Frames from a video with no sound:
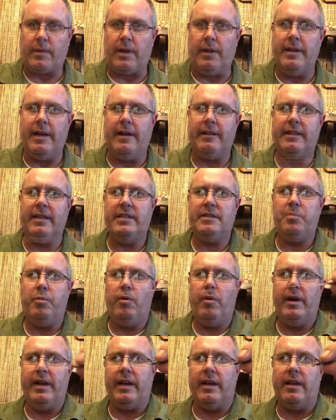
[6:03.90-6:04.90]
Now at this
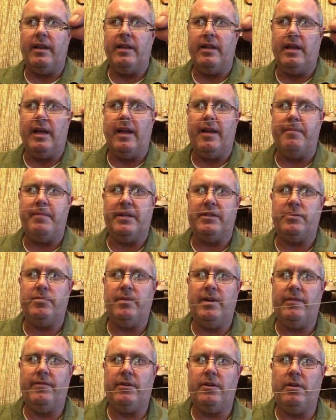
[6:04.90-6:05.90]
point, I have my
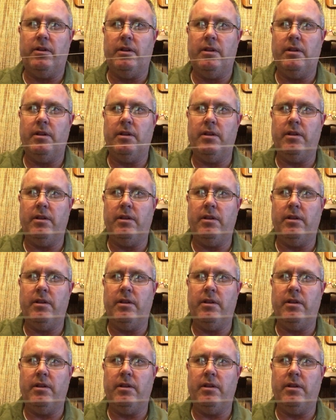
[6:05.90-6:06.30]
swivel.